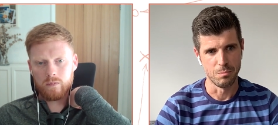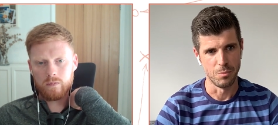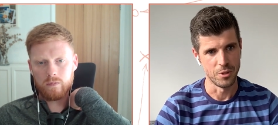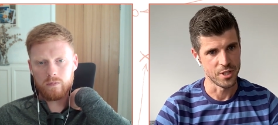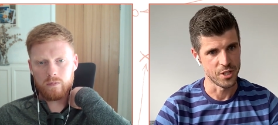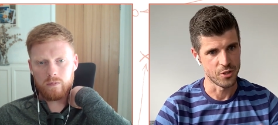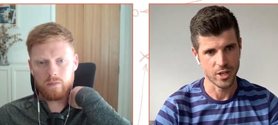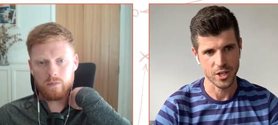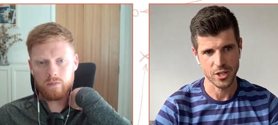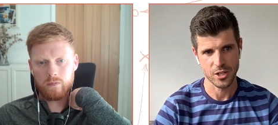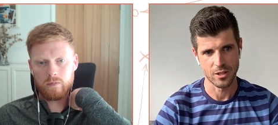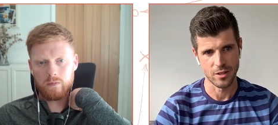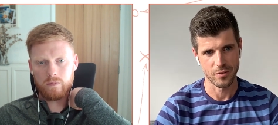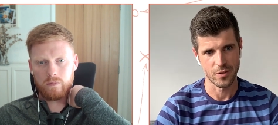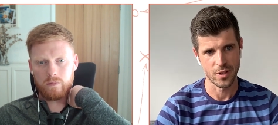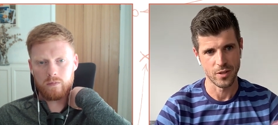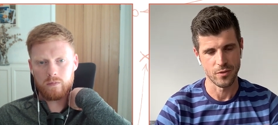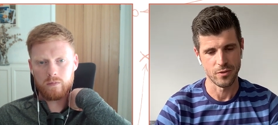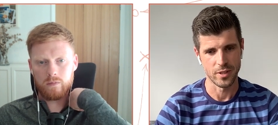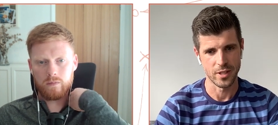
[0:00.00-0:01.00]
Speaker 1: multi-directional if,
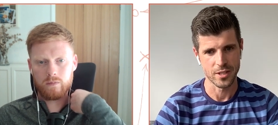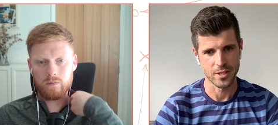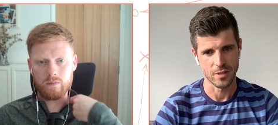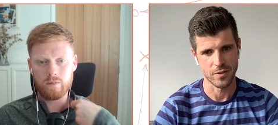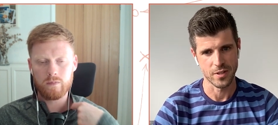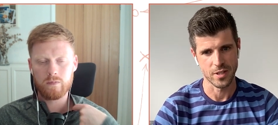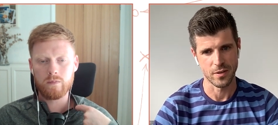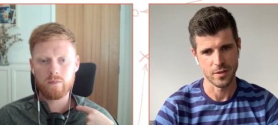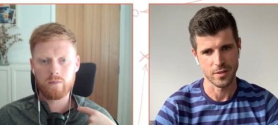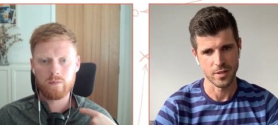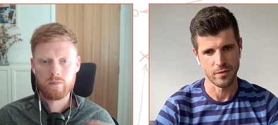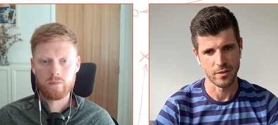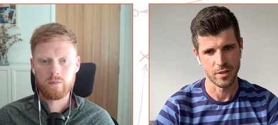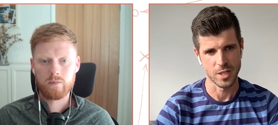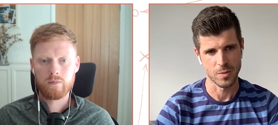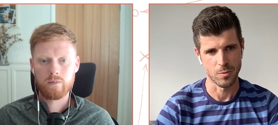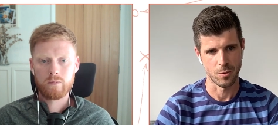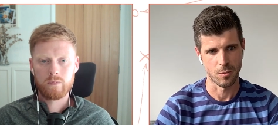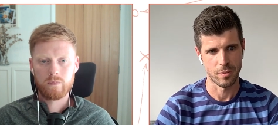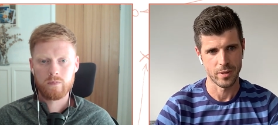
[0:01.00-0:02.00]
if we need to, if it's a
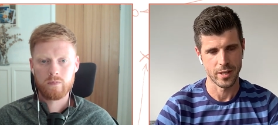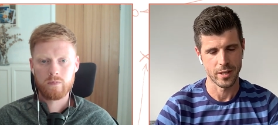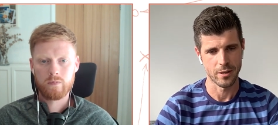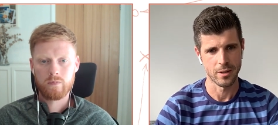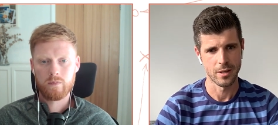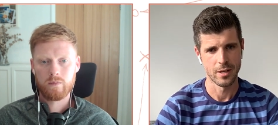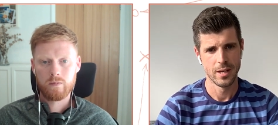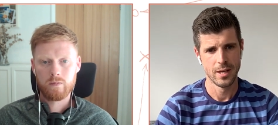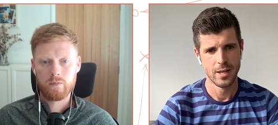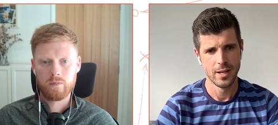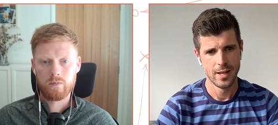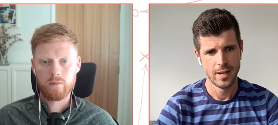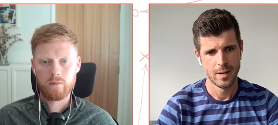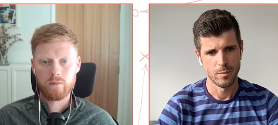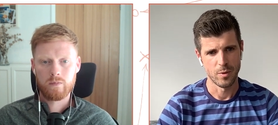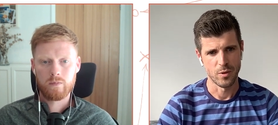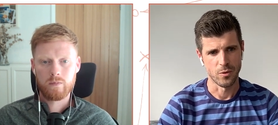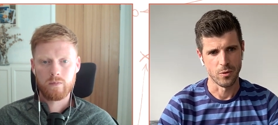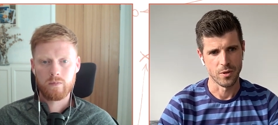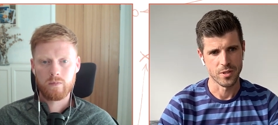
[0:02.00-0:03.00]
field sport player,
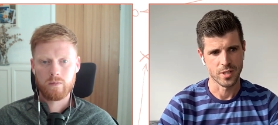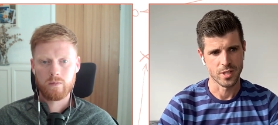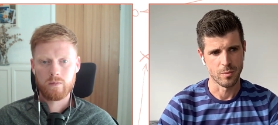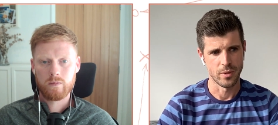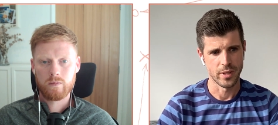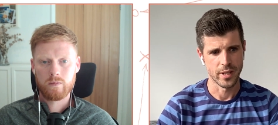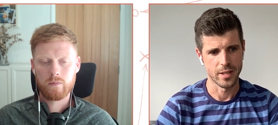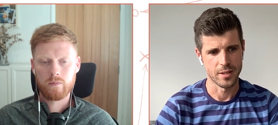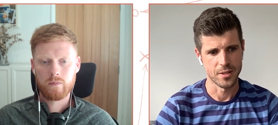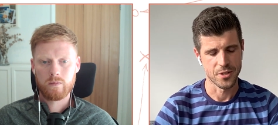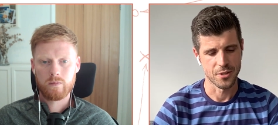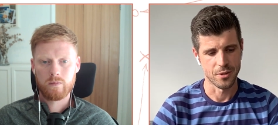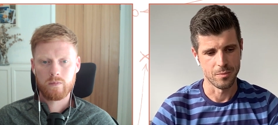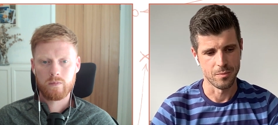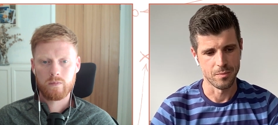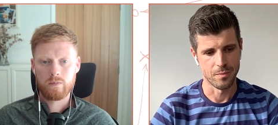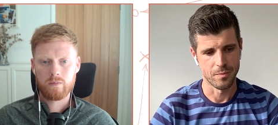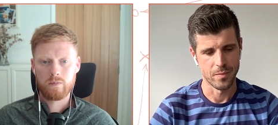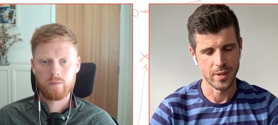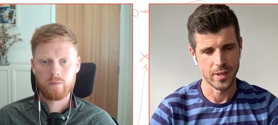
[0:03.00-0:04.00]
before we start to bring in
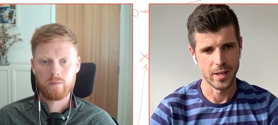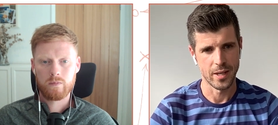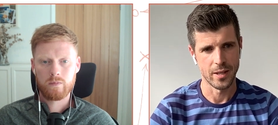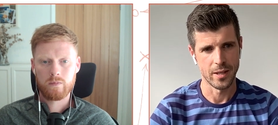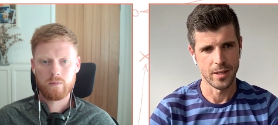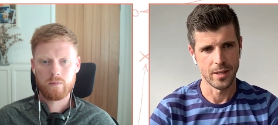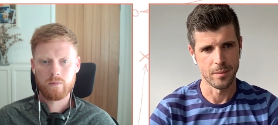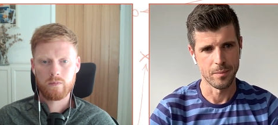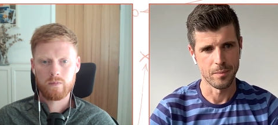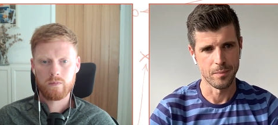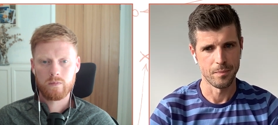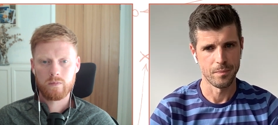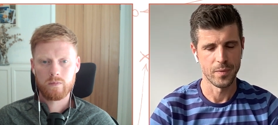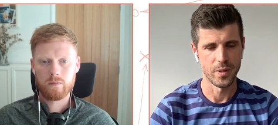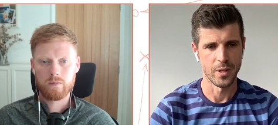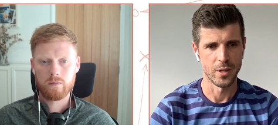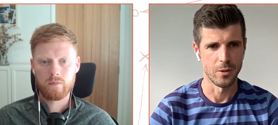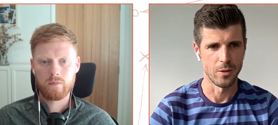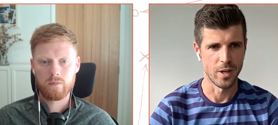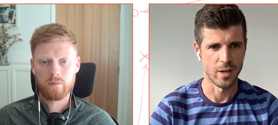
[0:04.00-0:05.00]
some, um,
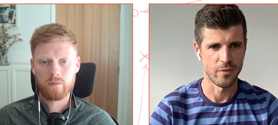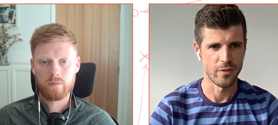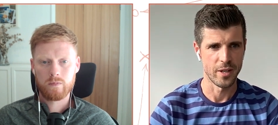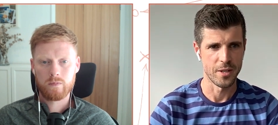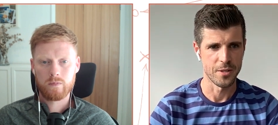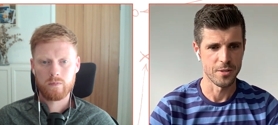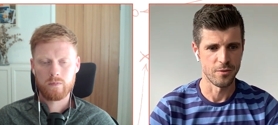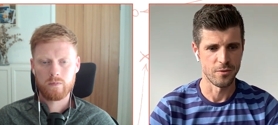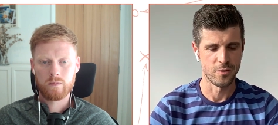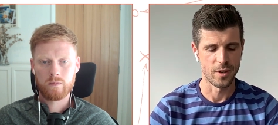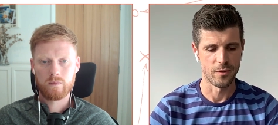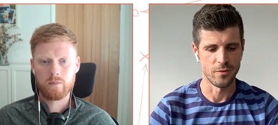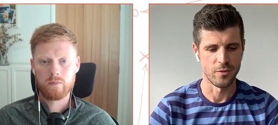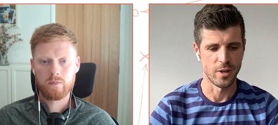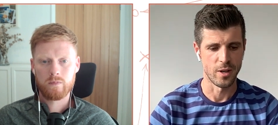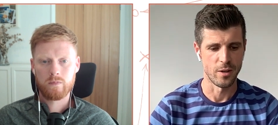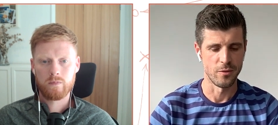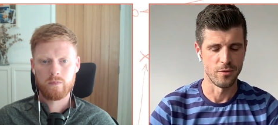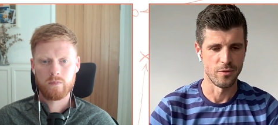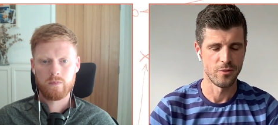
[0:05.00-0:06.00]
you know, a phase of, of,
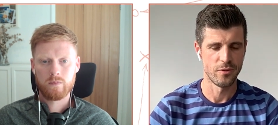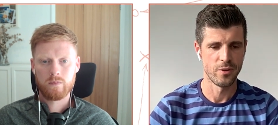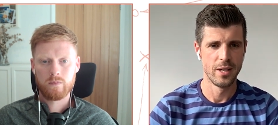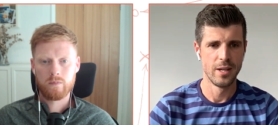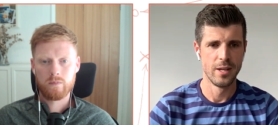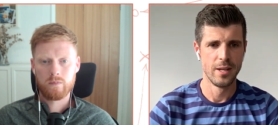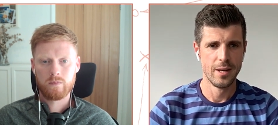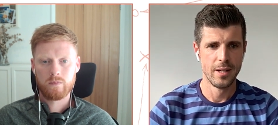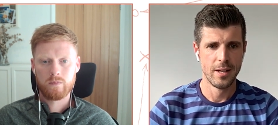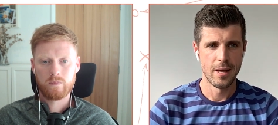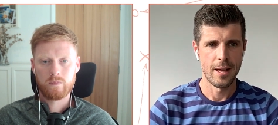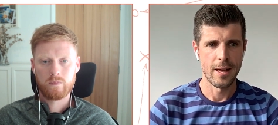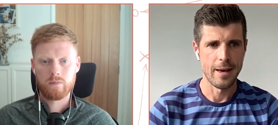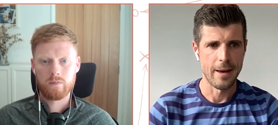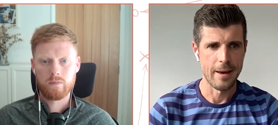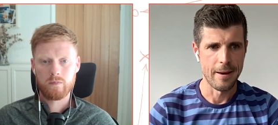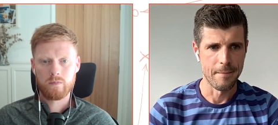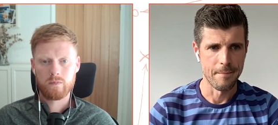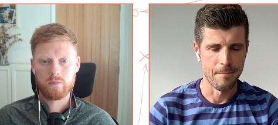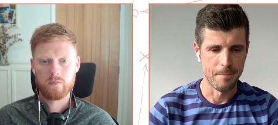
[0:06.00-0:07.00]
of
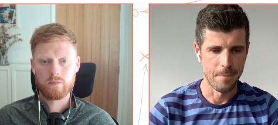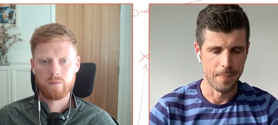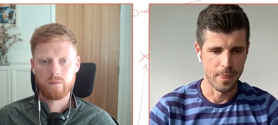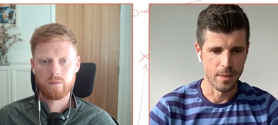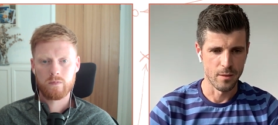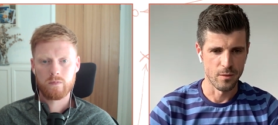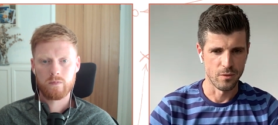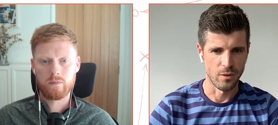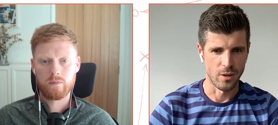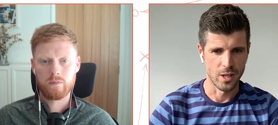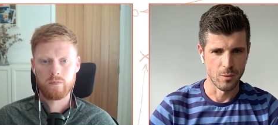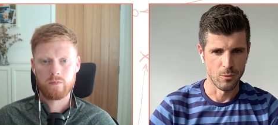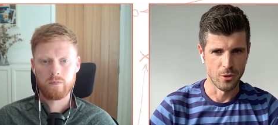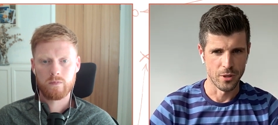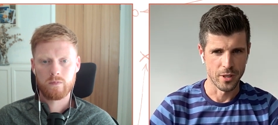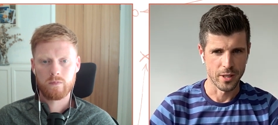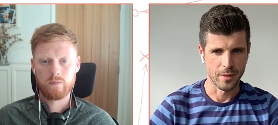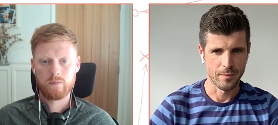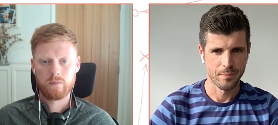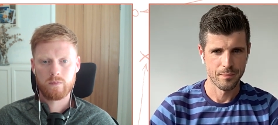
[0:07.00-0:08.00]
um, volume
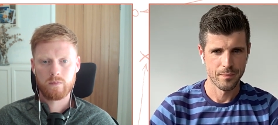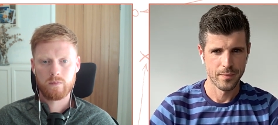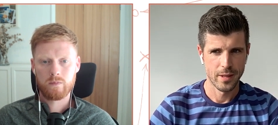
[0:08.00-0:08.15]
running